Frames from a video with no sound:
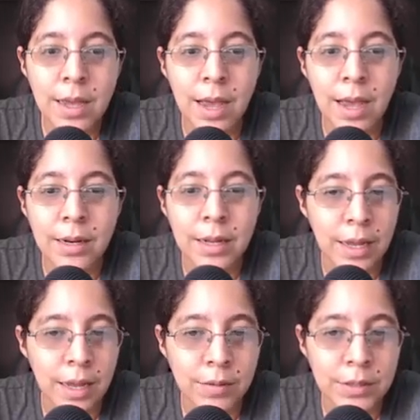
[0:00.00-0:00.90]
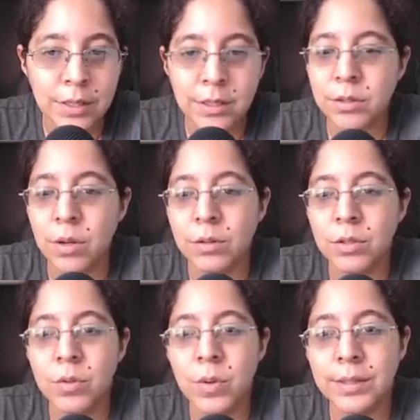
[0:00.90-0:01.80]
and everything is on
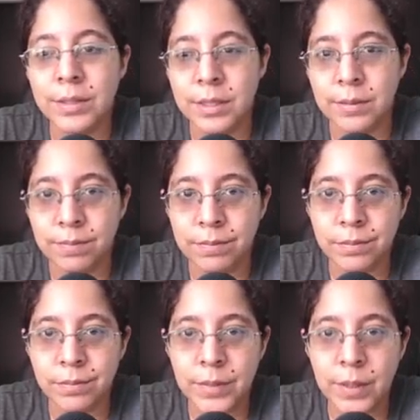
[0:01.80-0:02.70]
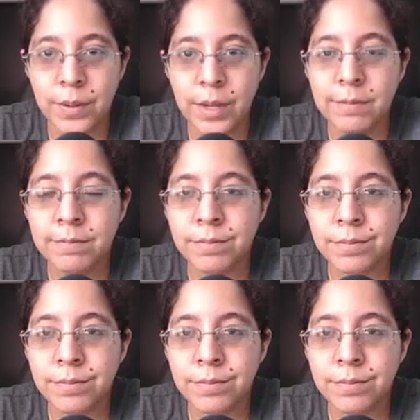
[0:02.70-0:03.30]
USD. Okay.